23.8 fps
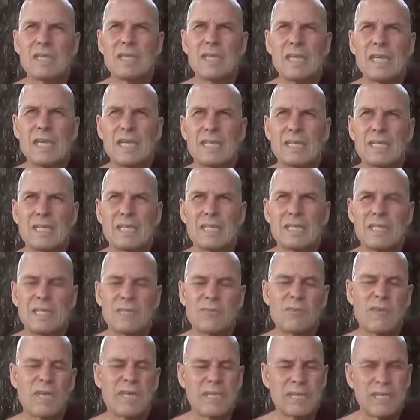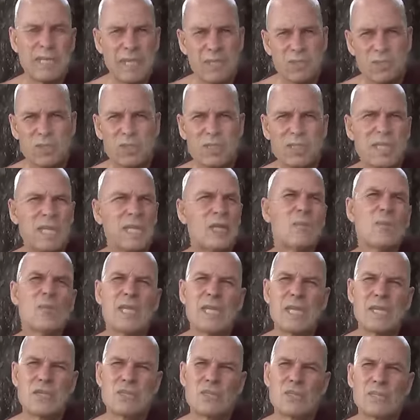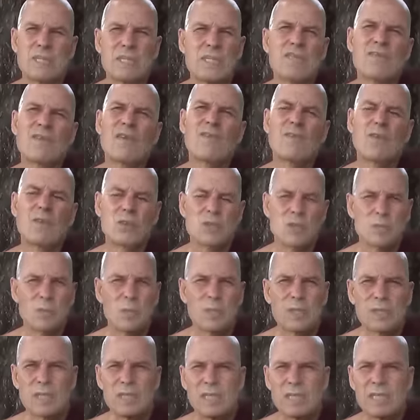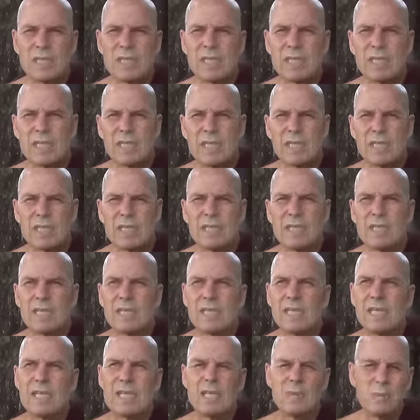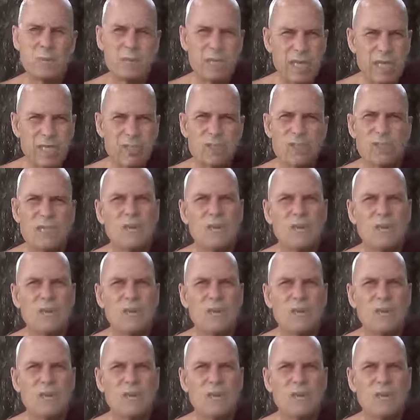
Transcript: And an eradication, elimination, irreversible elimination